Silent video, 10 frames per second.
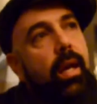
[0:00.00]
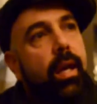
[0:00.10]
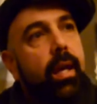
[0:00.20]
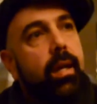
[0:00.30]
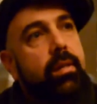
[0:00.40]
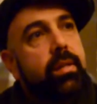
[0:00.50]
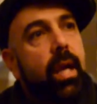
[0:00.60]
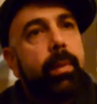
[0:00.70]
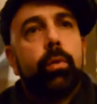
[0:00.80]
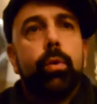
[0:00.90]
and see
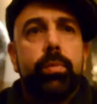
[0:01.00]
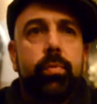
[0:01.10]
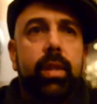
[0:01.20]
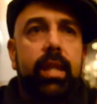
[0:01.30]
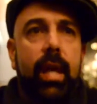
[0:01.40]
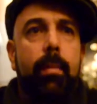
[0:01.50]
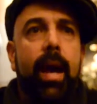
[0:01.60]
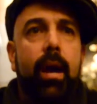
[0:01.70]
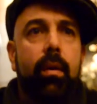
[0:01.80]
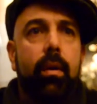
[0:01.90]
how many groups really came
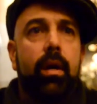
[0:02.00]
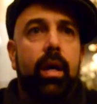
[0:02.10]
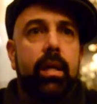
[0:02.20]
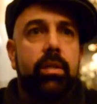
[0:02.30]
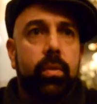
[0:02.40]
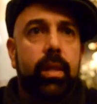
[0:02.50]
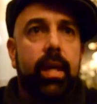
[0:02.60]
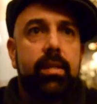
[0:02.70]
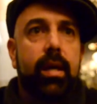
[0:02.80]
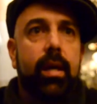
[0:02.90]
out during
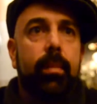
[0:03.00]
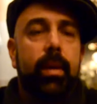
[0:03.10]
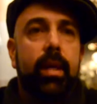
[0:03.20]
that time.